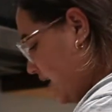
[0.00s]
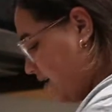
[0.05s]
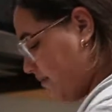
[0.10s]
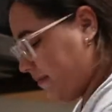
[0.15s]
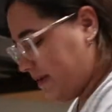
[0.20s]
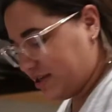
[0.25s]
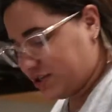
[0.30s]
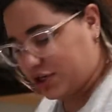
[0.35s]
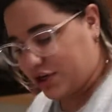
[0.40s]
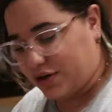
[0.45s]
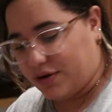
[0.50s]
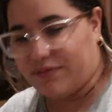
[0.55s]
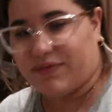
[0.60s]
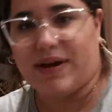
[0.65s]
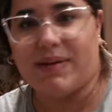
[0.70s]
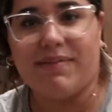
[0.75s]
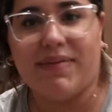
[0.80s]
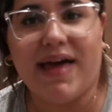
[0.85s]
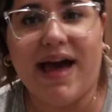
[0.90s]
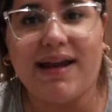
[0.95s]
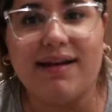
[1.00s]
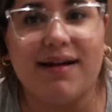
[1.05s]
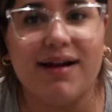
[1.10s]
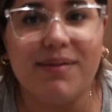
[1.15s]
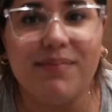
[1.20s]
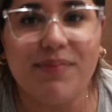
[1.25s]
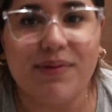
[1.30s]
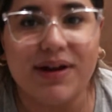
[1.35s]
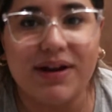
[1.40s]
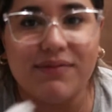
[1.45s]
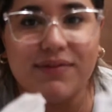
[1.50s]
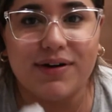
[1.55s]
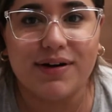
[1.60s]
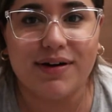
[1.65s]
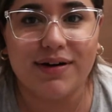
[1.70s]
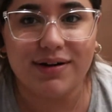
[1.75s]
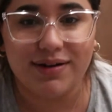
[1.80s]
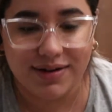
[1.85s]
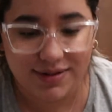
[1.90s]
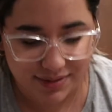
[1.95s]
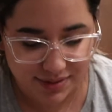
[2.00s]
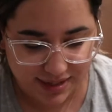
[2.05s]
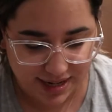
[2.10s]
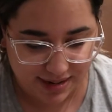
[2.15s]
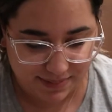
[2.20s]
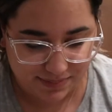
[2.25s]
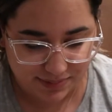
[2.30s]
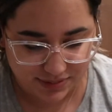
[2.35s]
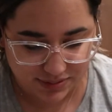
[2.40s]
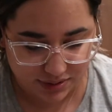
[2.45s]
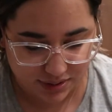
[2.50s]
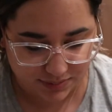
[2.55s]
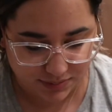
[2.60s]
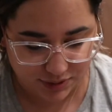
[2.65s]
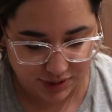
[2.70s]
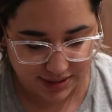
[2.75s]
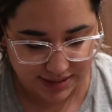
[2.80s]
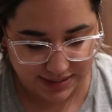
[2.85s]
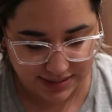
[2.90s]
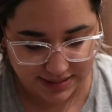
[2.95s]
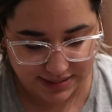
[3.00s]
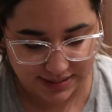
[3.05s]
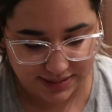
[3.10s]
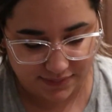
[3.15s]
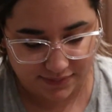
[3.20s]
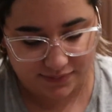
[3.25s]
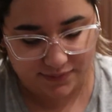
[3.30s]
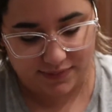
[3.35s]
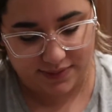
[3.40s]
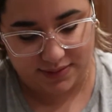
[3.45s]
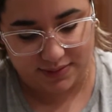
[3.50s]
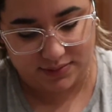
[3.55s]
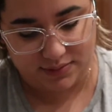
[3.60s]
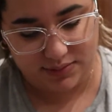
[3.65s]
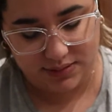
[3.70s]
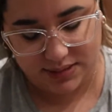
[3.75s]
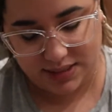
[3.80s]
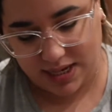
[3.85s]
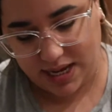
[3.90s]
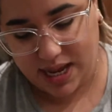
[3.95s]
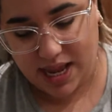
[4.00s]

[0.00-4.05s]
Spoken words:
make sure you rip that up whenever you get prescriptions filled.